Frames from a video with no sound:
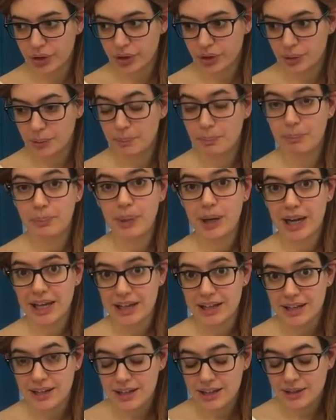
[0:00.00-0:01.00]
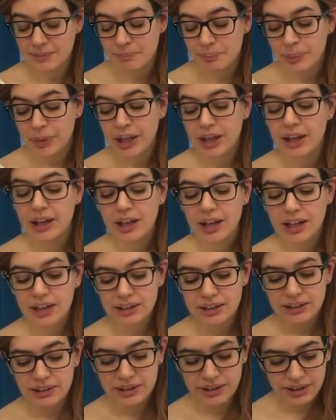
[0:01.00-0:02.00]
the plague.
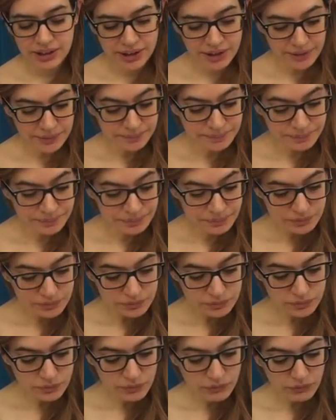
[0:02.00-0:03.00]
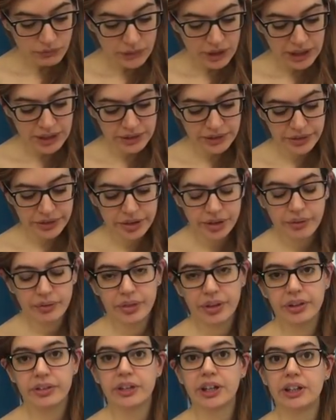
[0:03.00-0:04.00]
And here it's
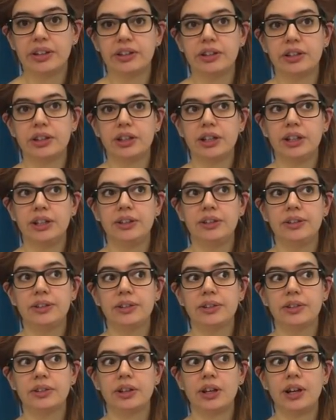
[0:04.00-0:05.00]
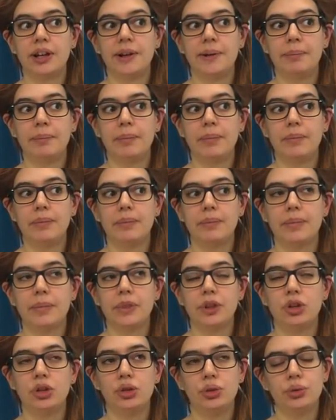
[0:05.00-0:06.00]
something that is um,
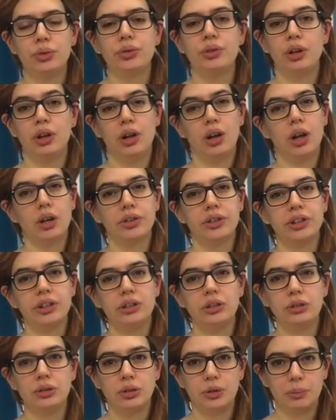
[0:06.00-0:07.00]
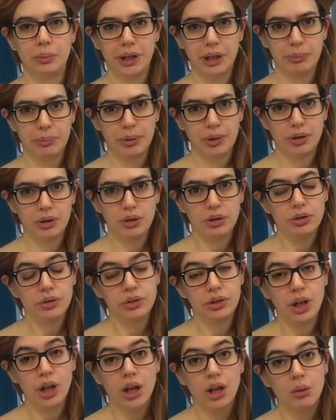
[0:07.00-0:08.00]
used a lot in
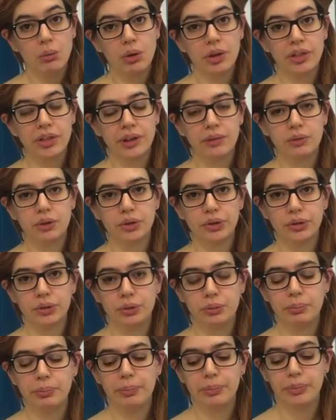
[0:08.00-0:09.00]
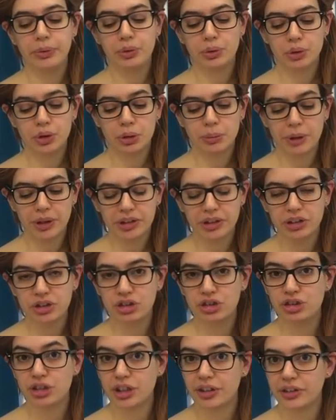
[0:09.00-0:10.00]
newspapers when they want to talk about
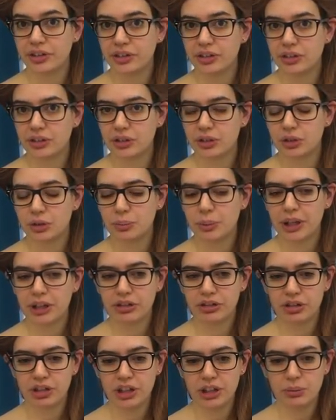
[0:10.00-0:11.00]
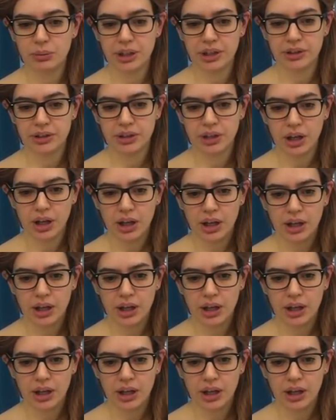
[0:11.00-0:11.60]
injustice, especially when